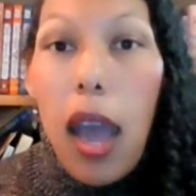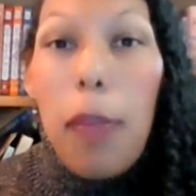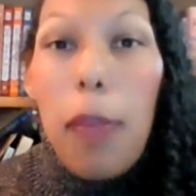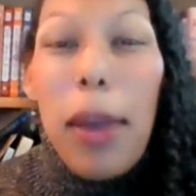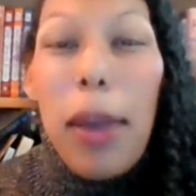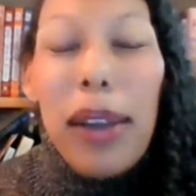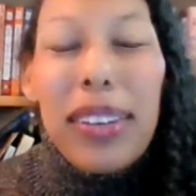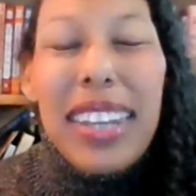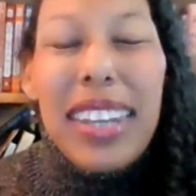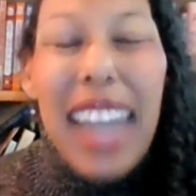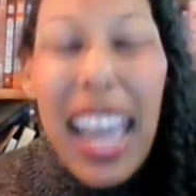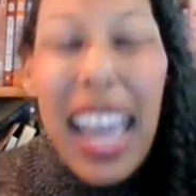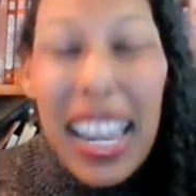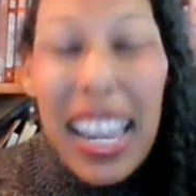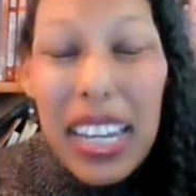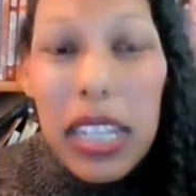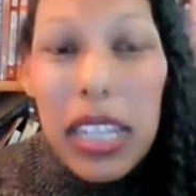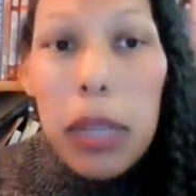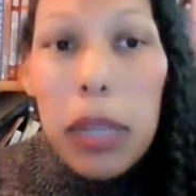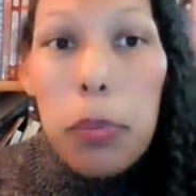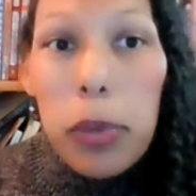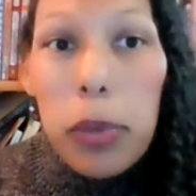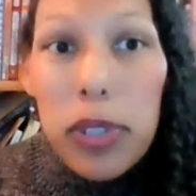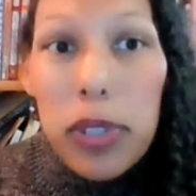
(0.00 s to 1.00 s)
About
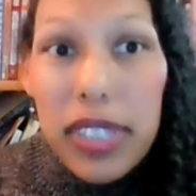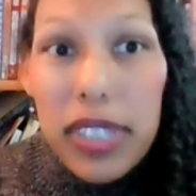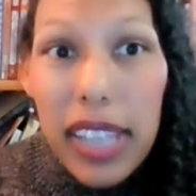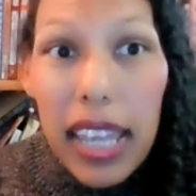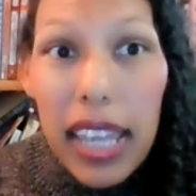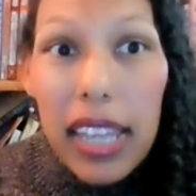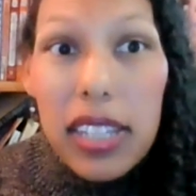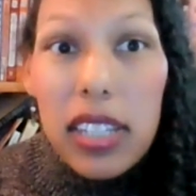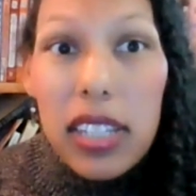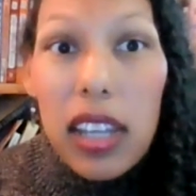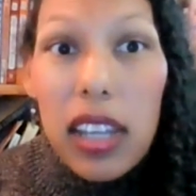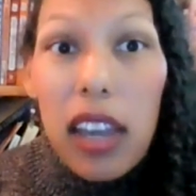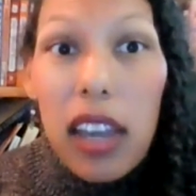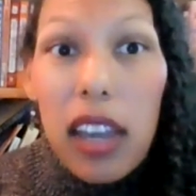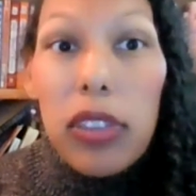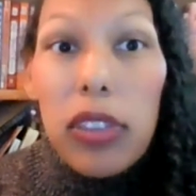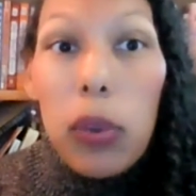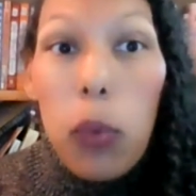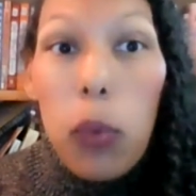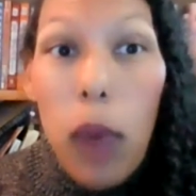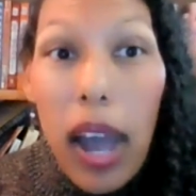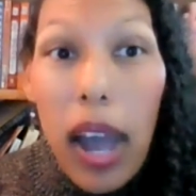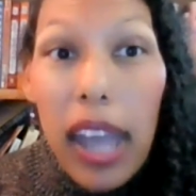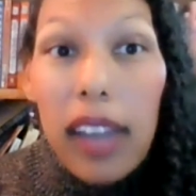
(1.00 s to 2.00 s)
90% of
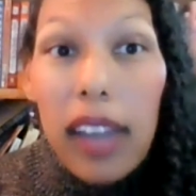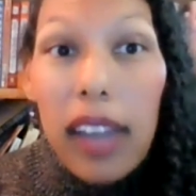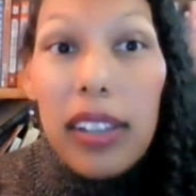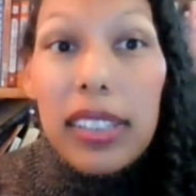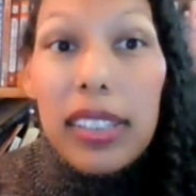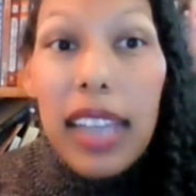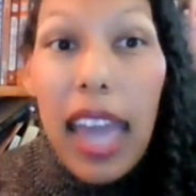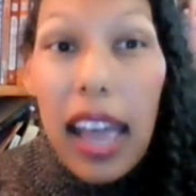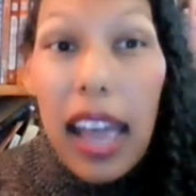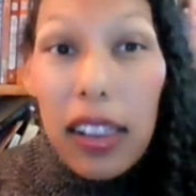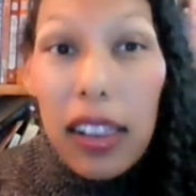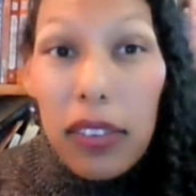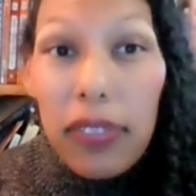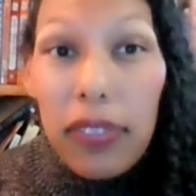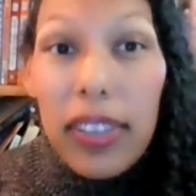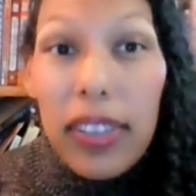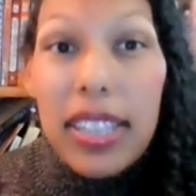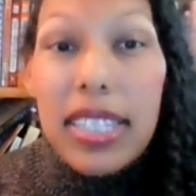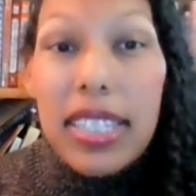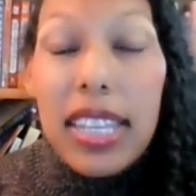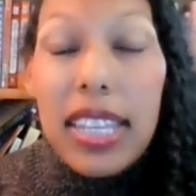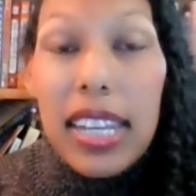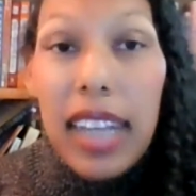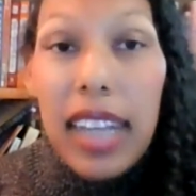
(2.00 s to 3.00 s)
the wild
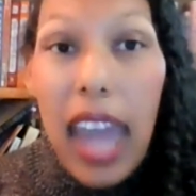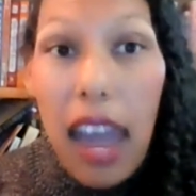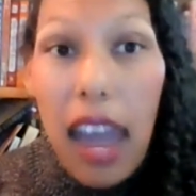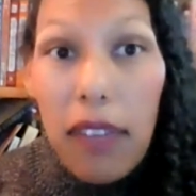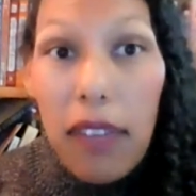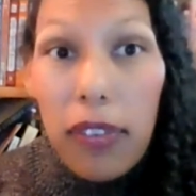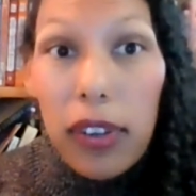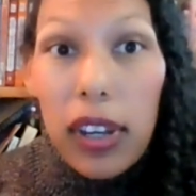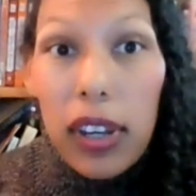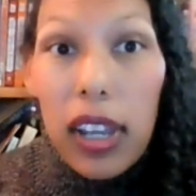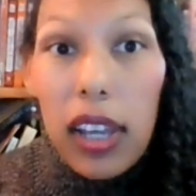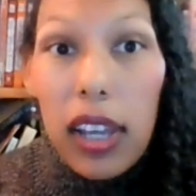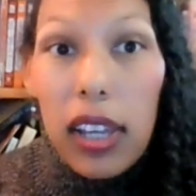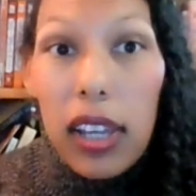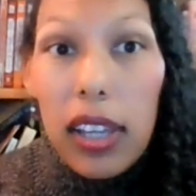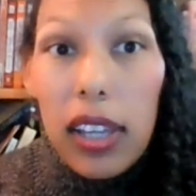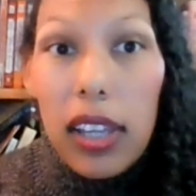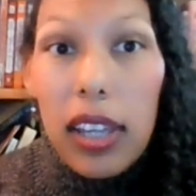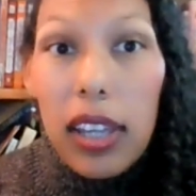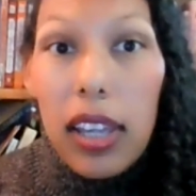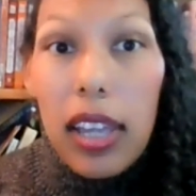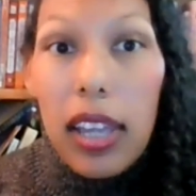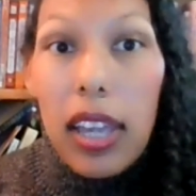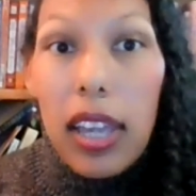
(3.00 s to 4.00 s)
elephants in Africa
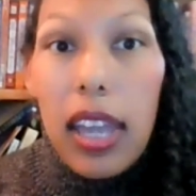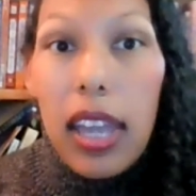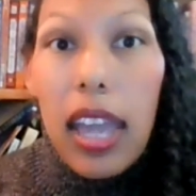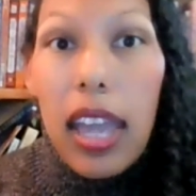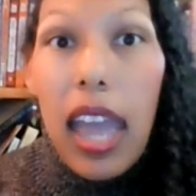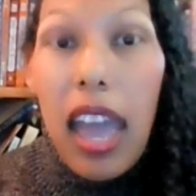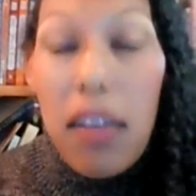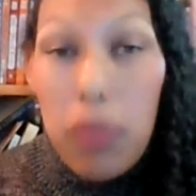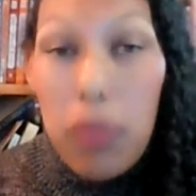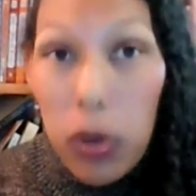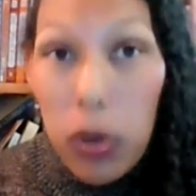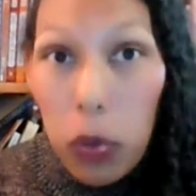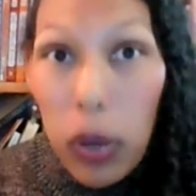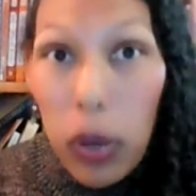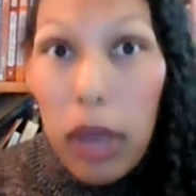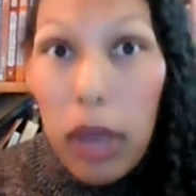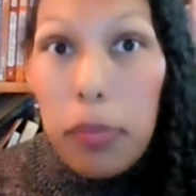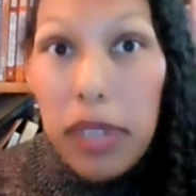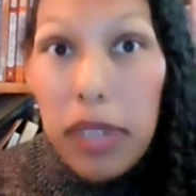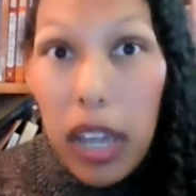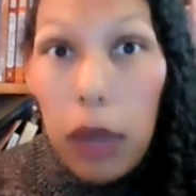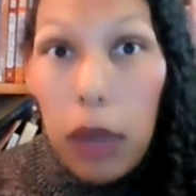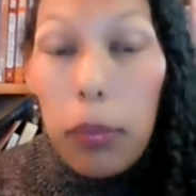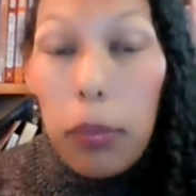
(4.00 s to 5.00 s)
have been
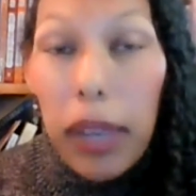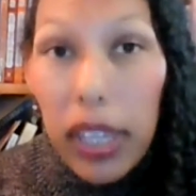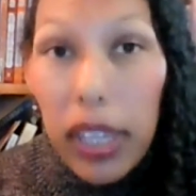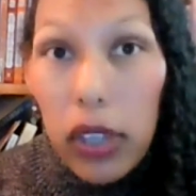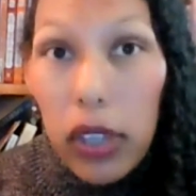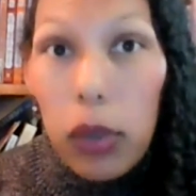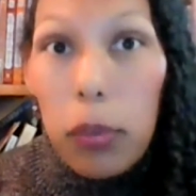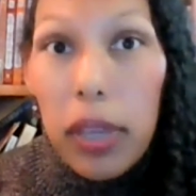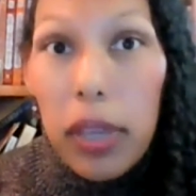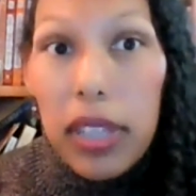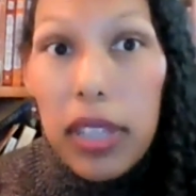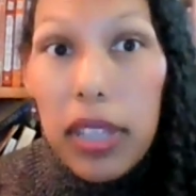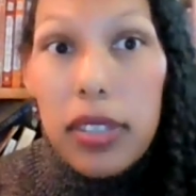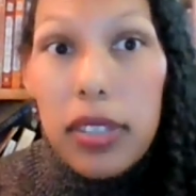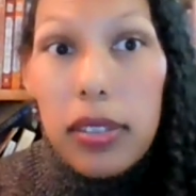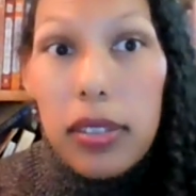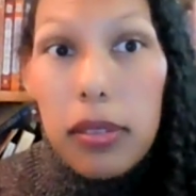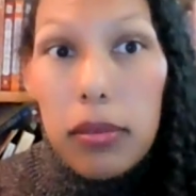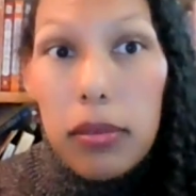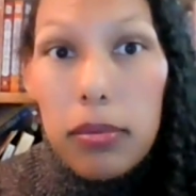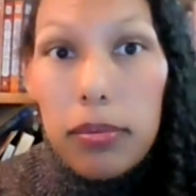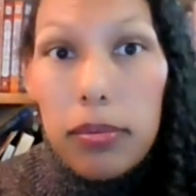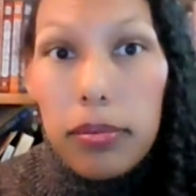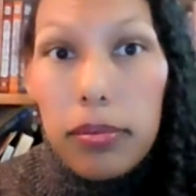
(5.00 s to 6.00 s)
wiped out by
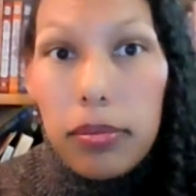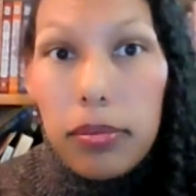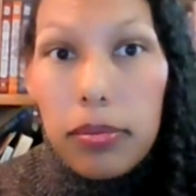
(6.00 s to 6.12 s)
humans.